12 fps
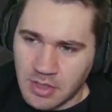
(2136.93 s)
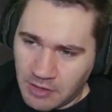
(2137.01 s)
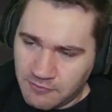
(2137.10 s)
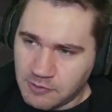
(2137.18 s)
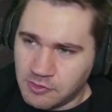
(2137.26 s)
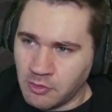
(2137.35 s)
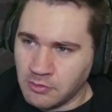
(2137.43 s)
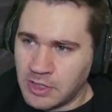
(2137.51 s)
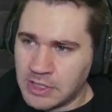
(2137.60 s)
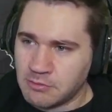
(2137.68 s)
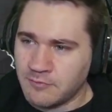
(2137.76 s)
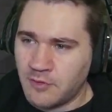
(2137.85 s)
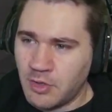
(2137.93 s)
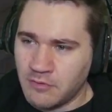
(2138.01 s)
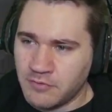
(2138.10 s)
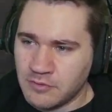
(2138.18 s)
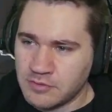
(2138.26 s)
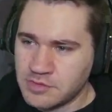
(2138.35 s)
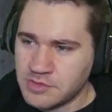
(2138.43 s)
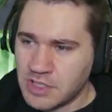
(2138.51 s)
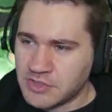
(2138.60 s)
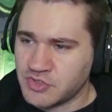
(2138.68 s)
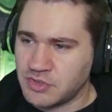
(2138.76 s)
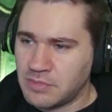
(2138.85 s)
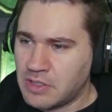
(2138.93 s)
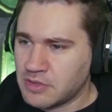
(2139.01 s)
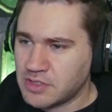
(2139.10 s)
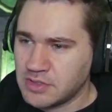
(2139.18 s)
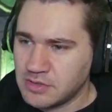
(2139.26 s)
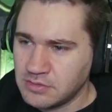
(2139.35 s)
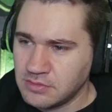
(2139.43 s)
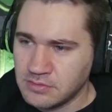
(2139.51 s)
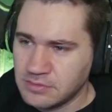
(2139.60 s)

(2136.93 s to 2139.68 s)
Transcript: If you don't like revolvers as an American,